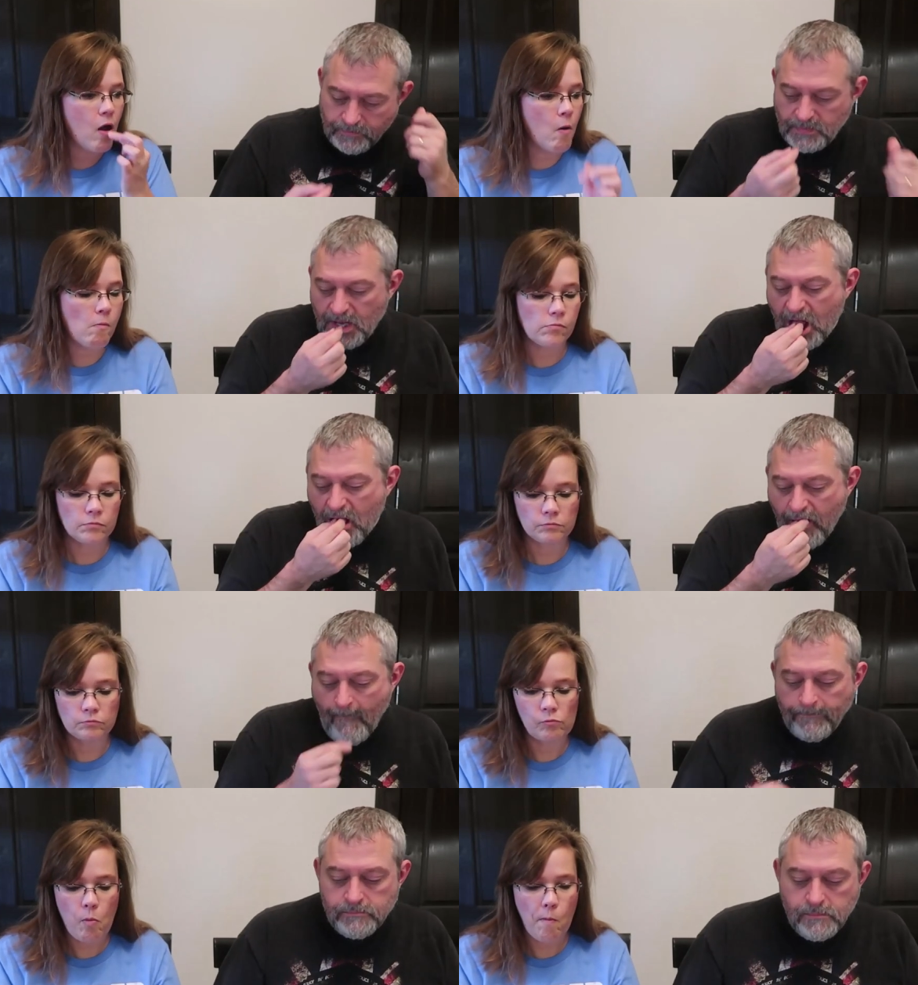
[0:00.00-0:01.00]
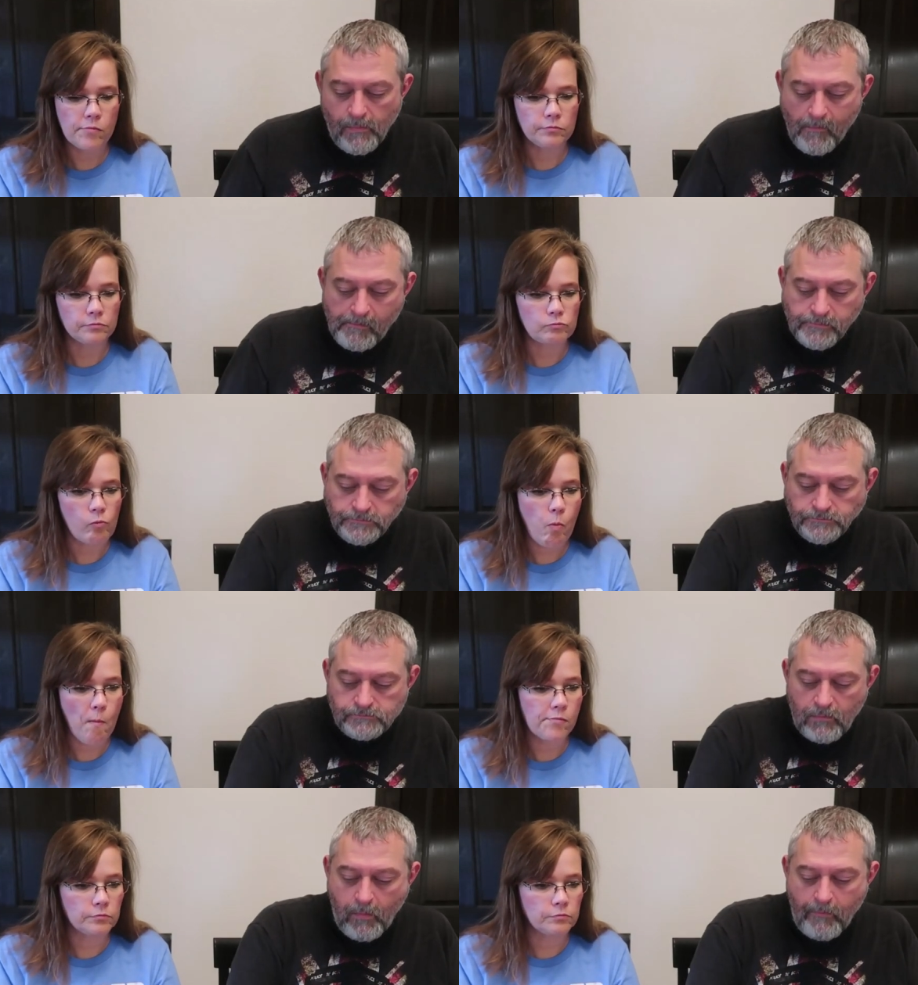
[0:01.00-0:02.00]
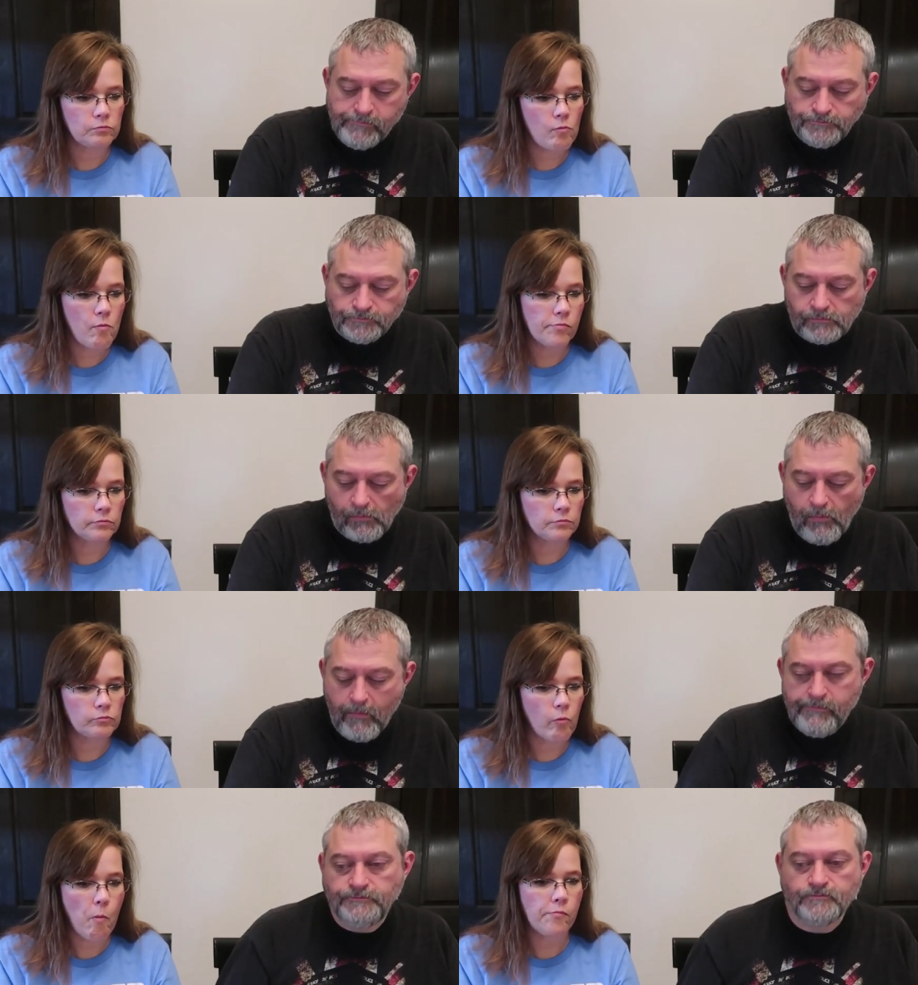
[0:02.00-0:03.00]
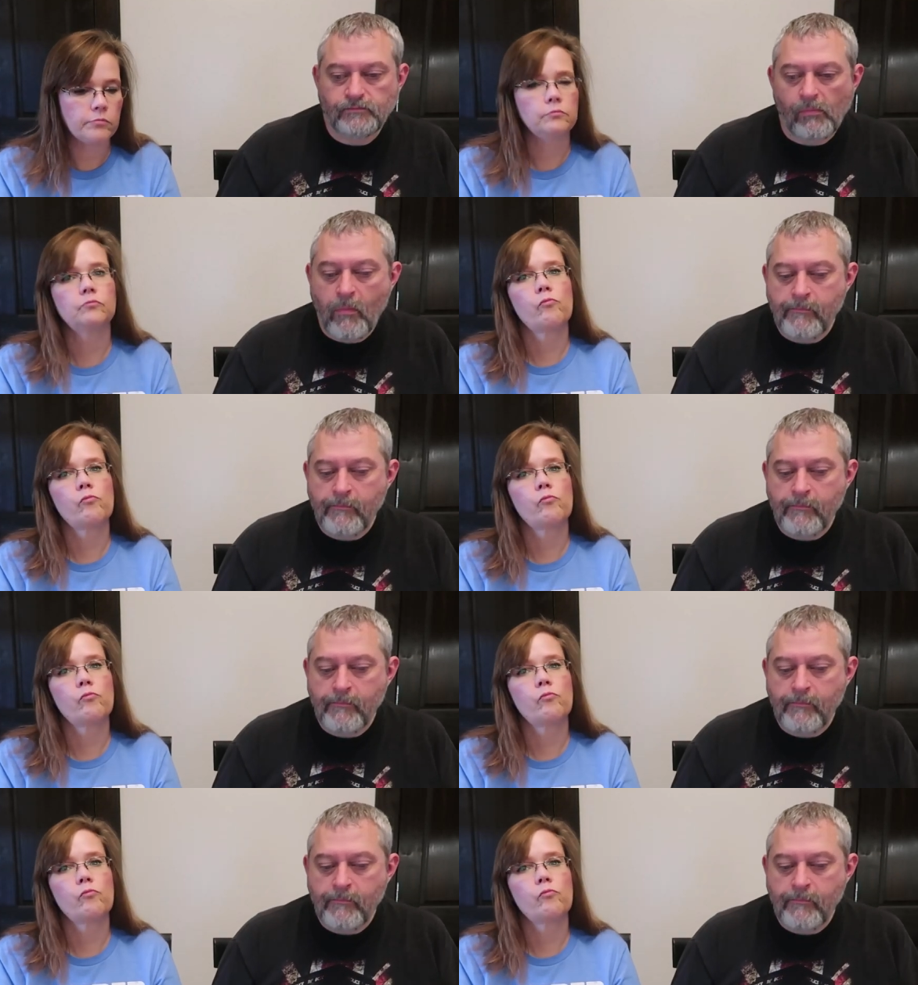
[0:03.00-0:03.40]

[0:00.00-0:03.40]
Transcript: Nobody speaks.